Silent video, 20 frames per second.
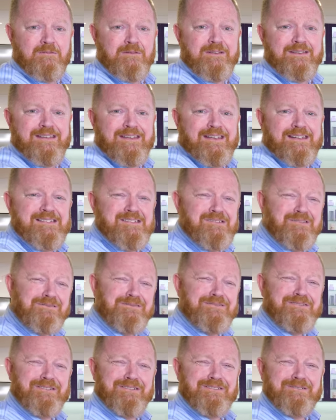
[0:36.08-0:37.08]
We think it's
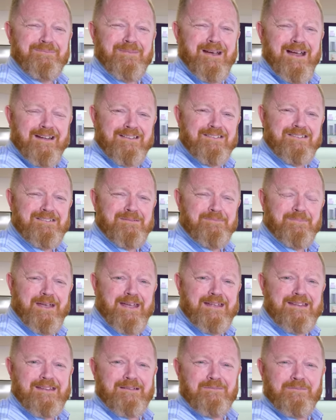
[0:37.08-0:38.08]
all too much to
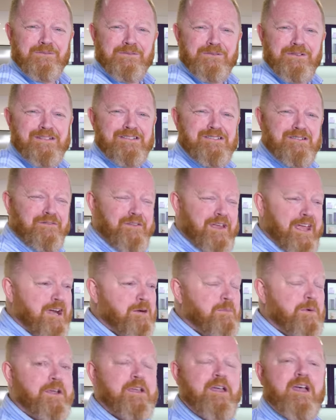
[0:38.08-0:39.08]
pay that mortgage off. How
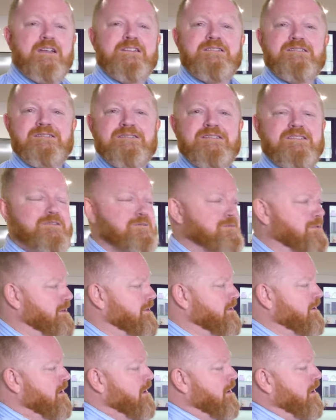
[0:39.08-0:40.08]
am I going to do
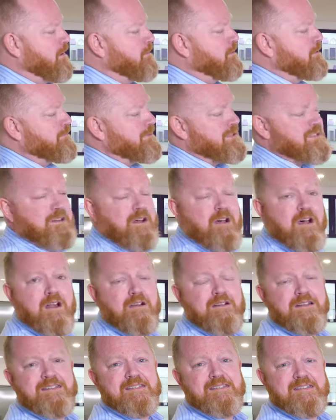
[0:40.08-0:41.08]
it? I want to
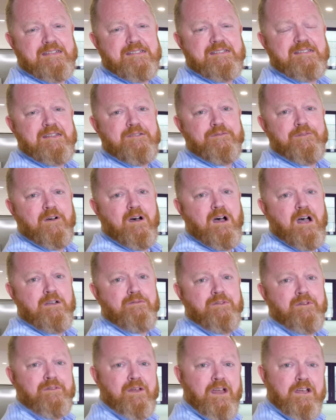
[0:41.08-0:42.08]
retire at
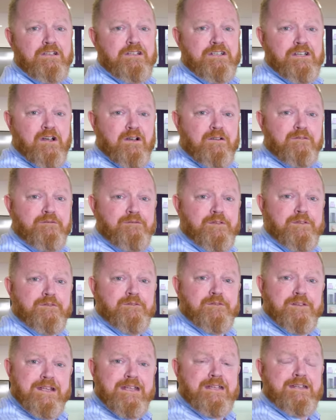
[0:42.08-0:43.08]
65, I've only got
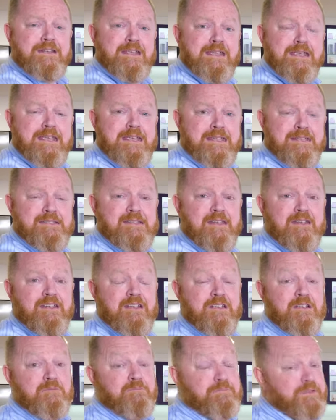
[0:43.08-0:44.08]
15 years.
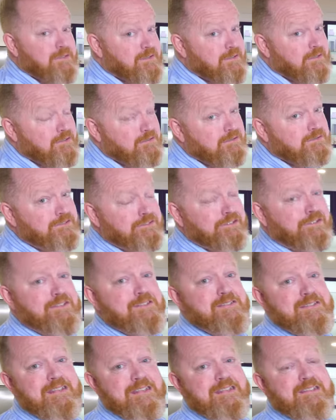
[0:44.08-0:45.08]
But the good
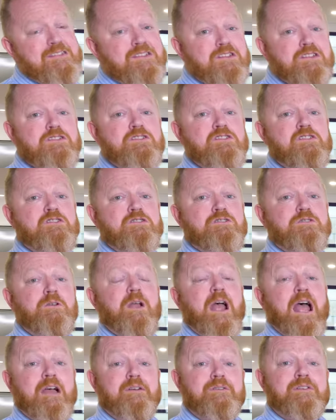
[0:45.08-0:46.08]
news is you do
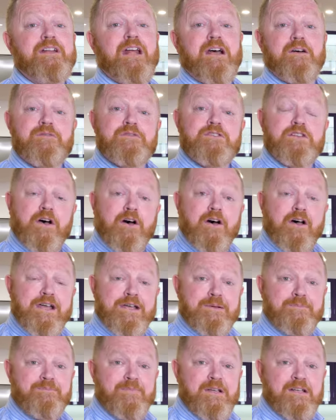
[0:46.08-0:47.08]
have enough
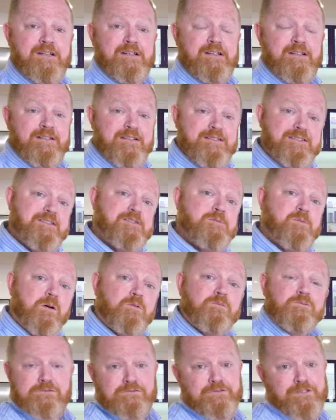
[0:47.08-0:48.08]
time. This is
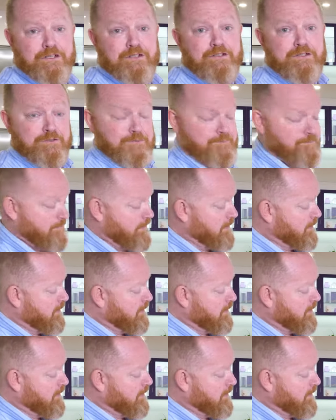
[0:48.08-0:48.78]
what we'll do.